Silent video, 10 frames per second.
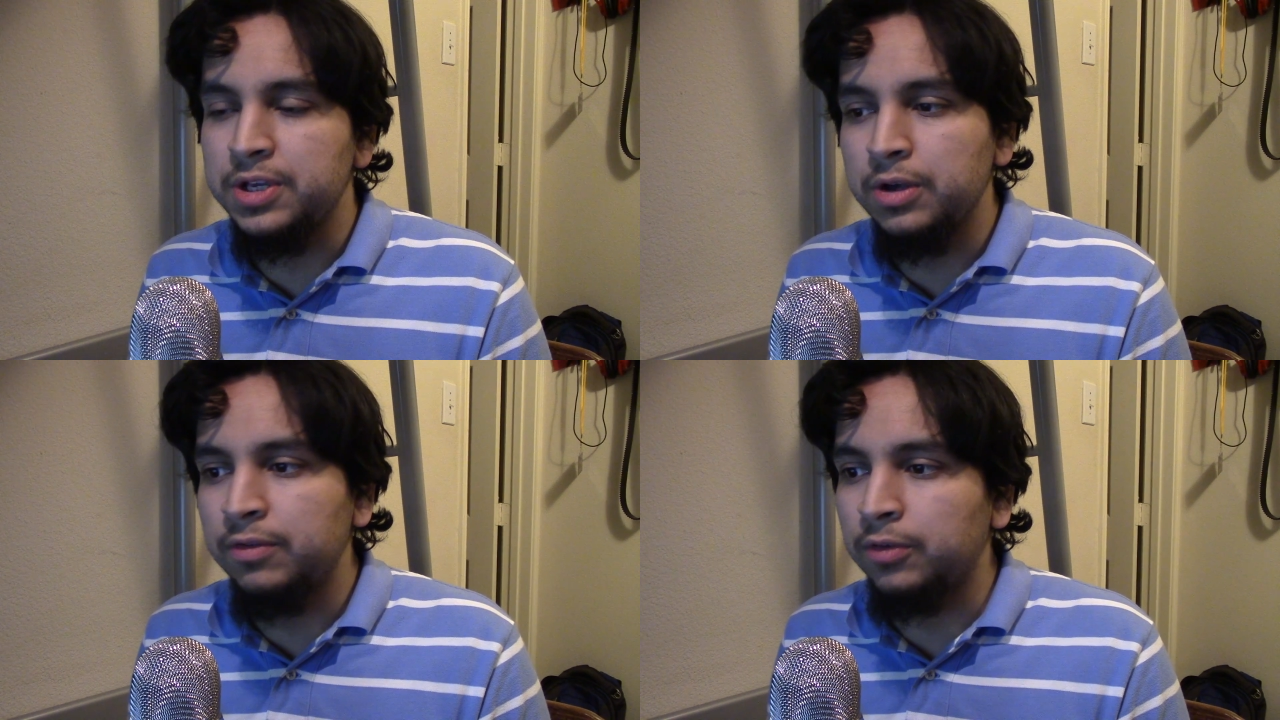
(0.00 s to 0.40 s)

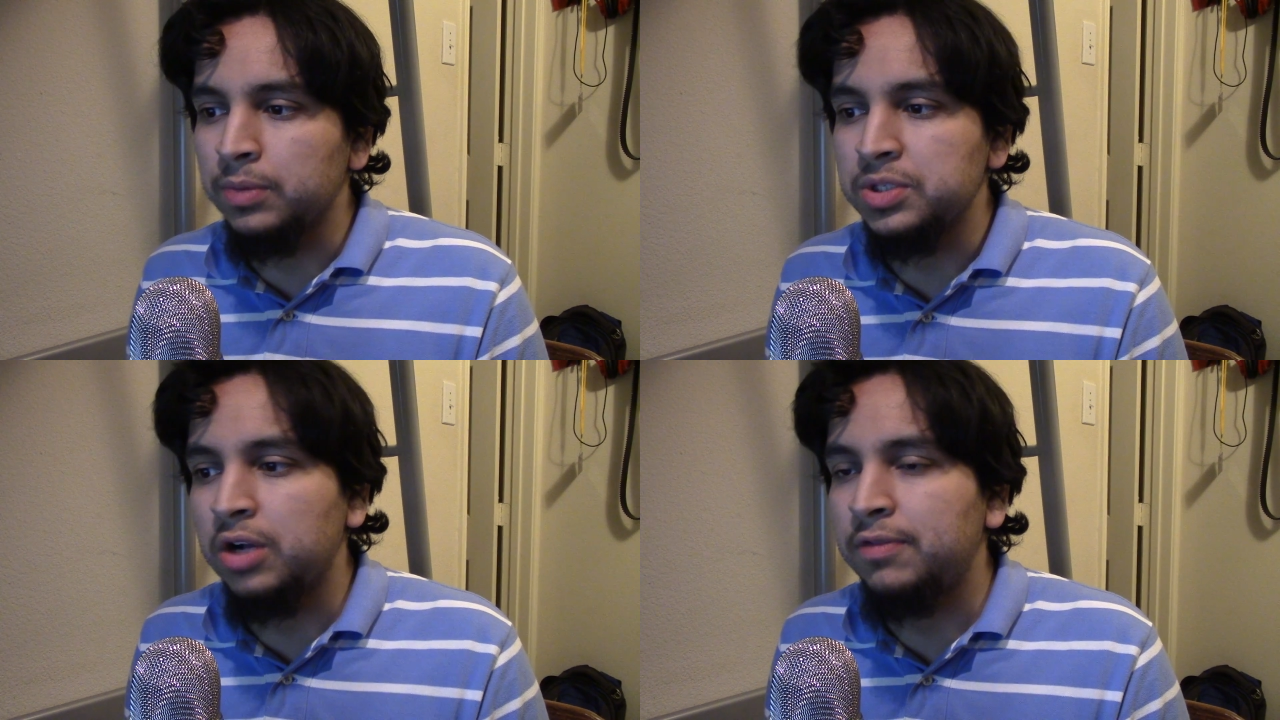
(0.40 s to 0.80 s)
good for
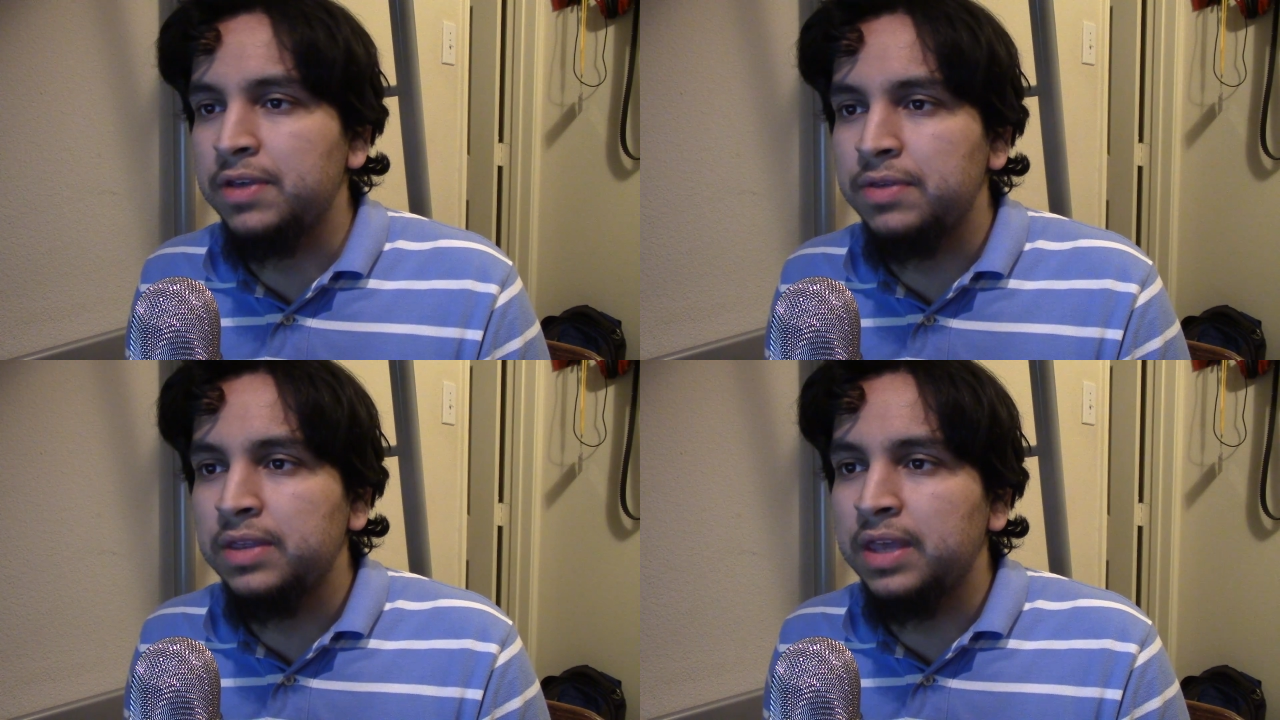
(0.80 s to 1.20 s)
himself. I
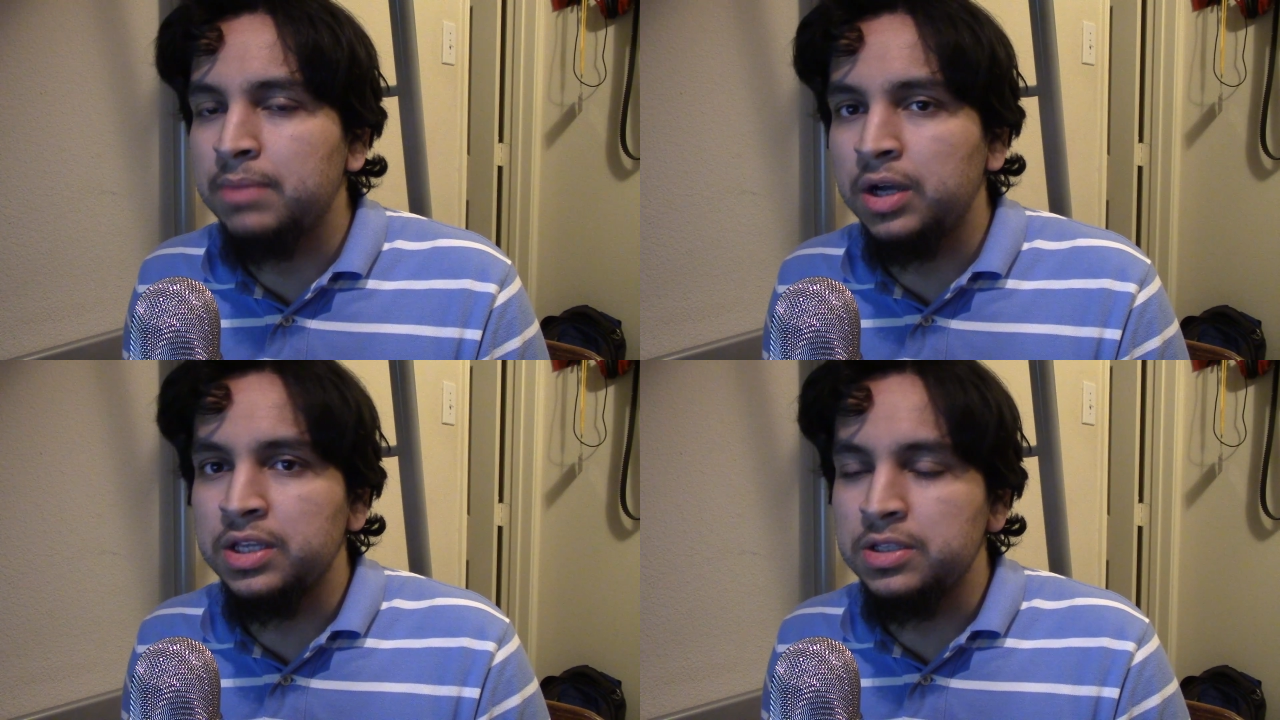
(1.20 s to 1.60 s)
think that
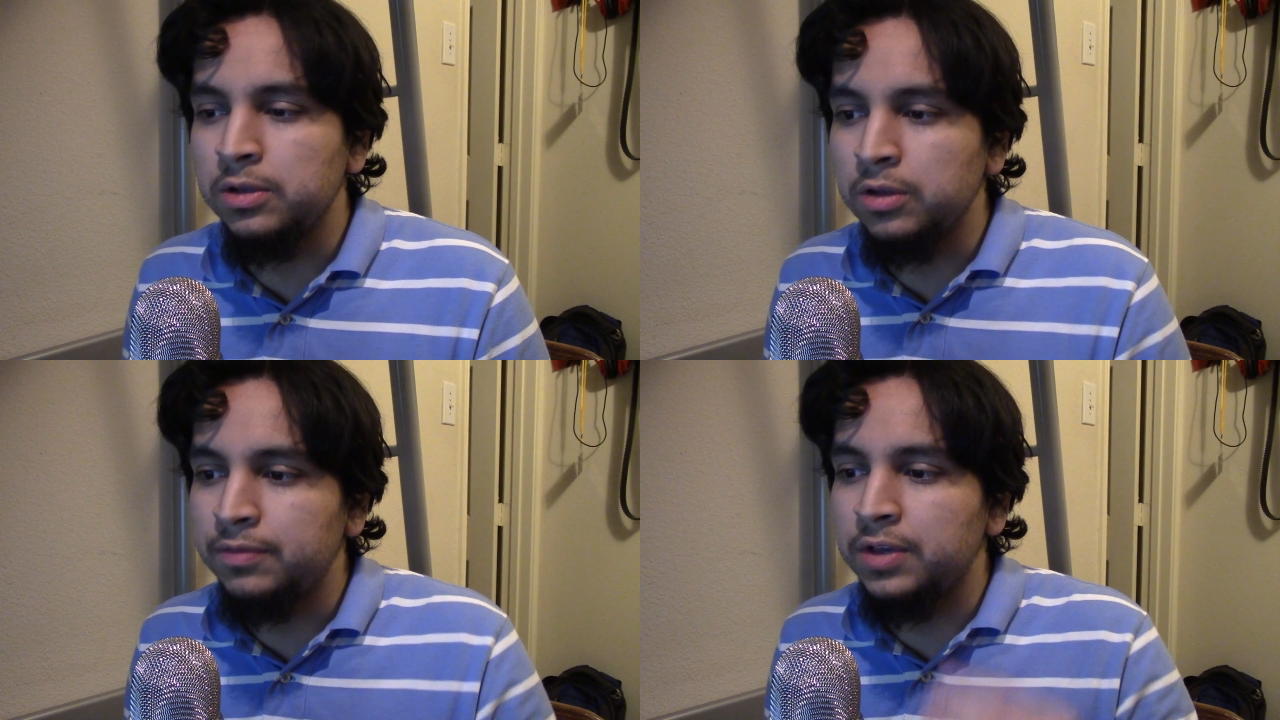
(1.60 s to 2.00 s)
Monkey D.
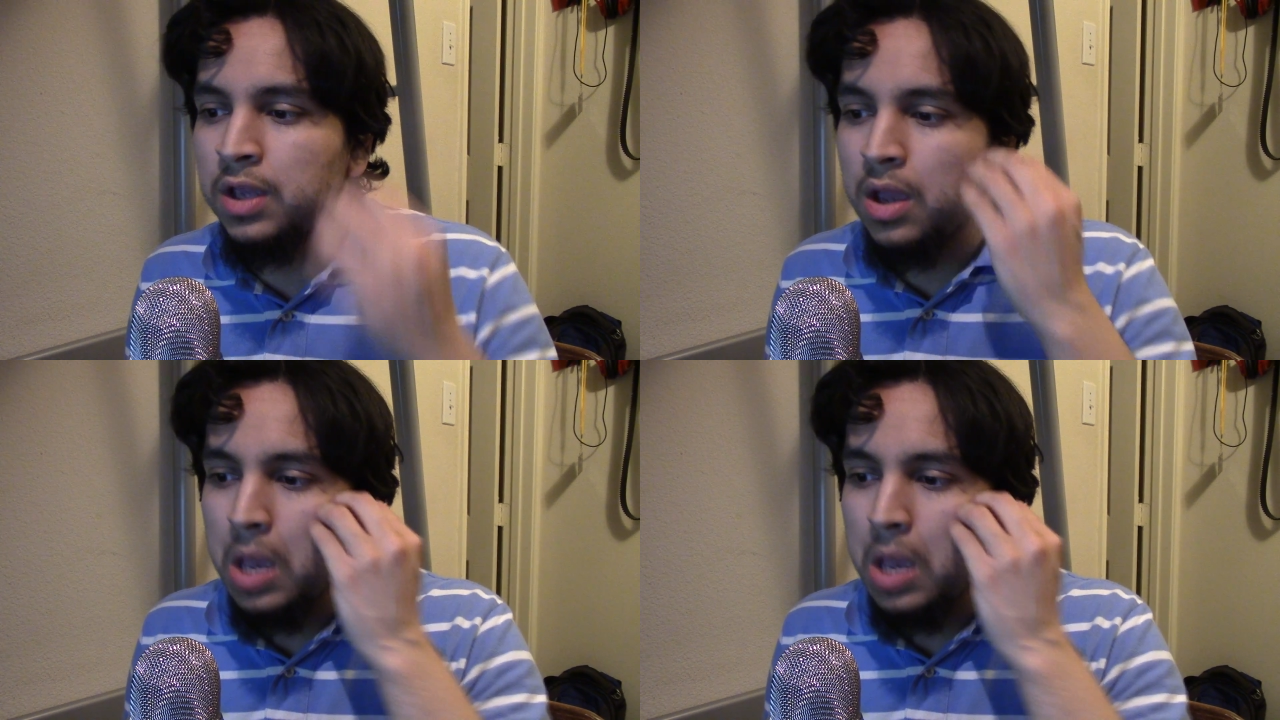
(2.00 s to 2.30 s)
Luffy